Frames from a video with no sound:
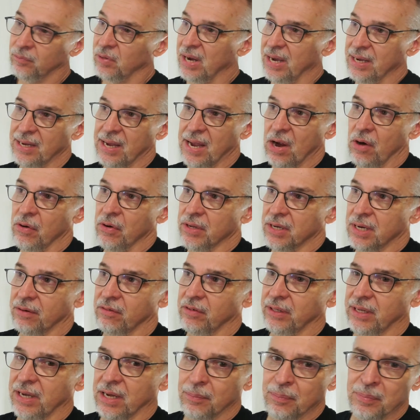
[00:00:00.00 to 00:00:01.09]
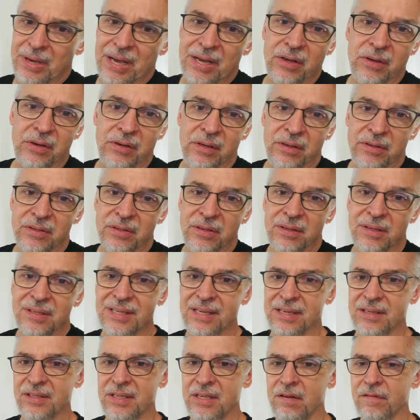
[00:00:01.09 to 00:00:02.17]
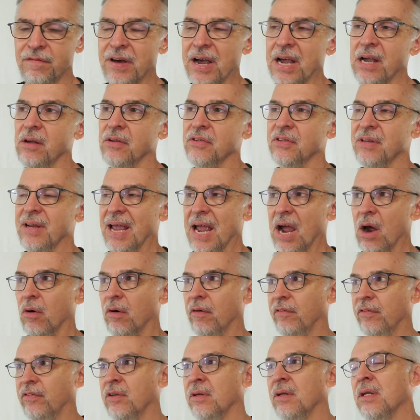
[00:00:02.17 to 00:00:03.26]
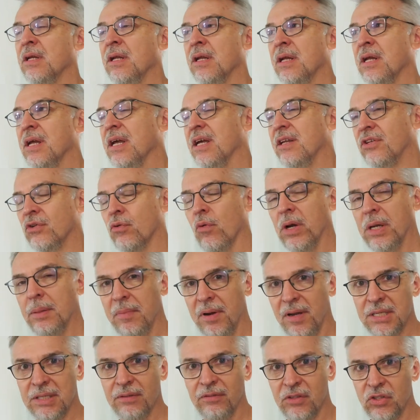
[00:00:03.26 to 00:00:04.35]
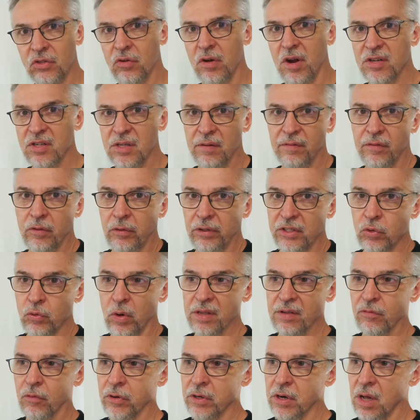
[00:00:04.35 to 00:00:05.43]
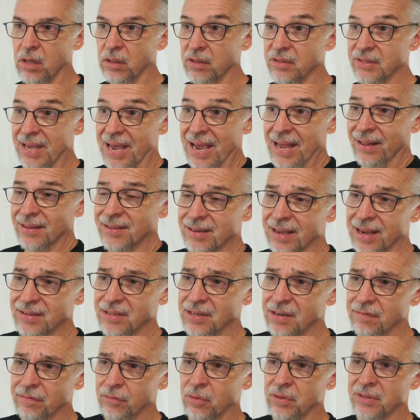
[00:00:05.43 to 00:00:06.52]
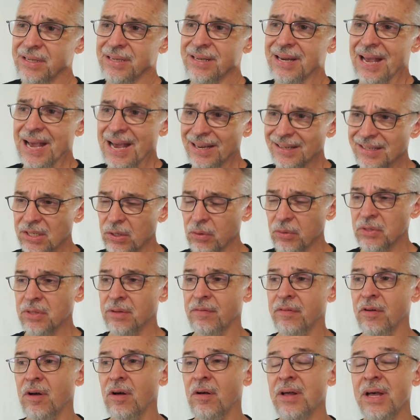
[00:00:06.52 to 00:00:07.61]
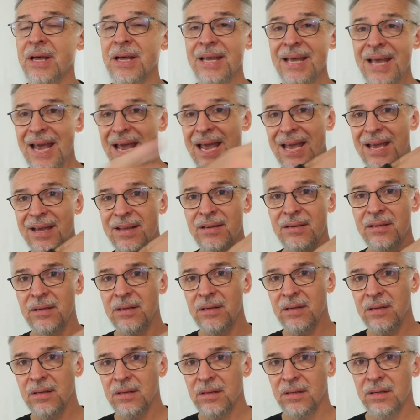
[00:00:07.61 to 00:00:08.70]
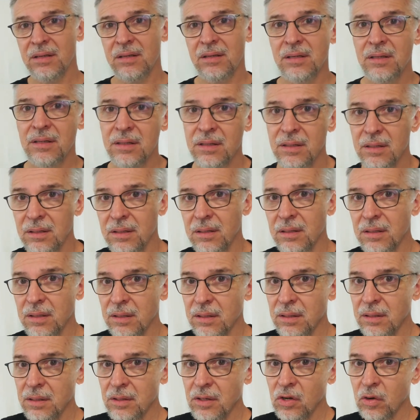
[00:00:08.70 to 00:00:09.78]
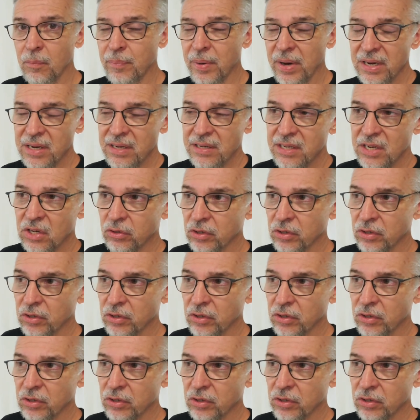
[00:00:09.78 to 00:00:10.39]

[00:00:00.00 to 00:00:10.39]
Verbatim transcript: right? I already covered that. My goodness. 16 files, an hour and 20 minutes of instruction for only $24, and it's 1914, and it's Lewis LeVal, and your buddy Dee